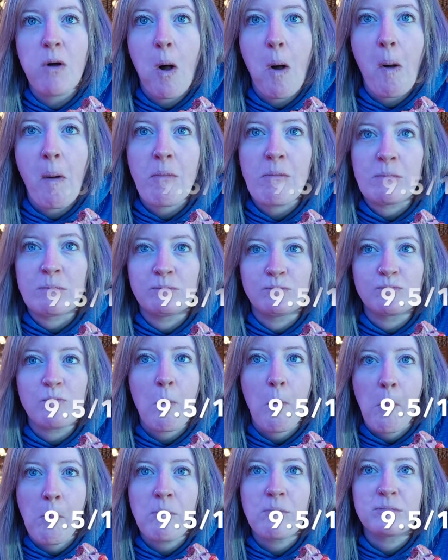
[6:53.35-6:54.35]
nine point
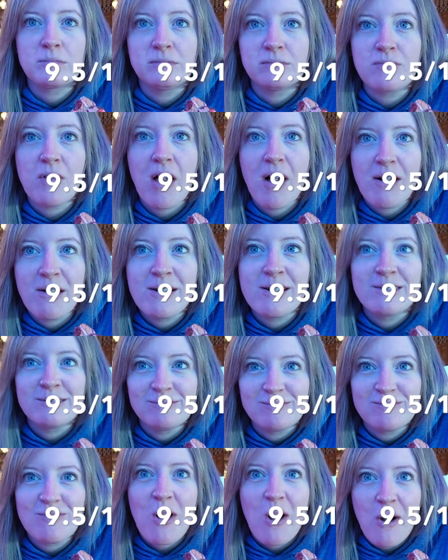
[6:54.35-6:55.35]
five. nine point
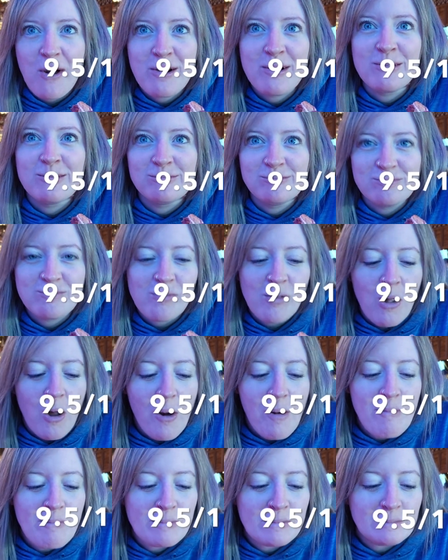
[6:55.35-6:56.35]
five.
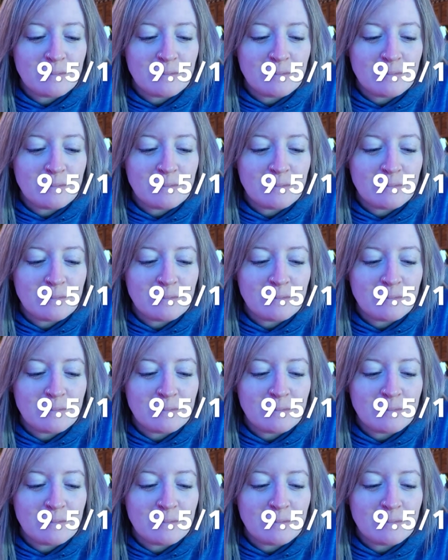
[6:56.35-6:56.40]
Incredible.